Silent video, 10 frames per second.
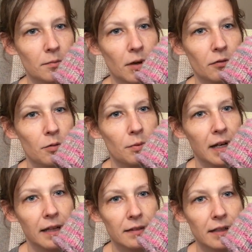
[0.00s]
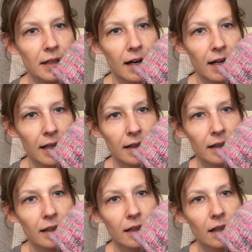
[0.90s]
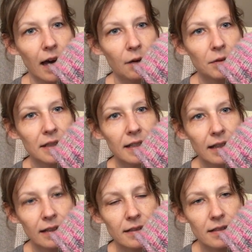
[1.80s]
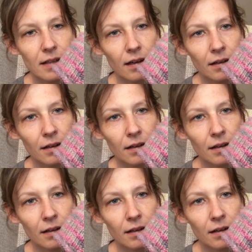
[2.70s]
of the brand that I would knit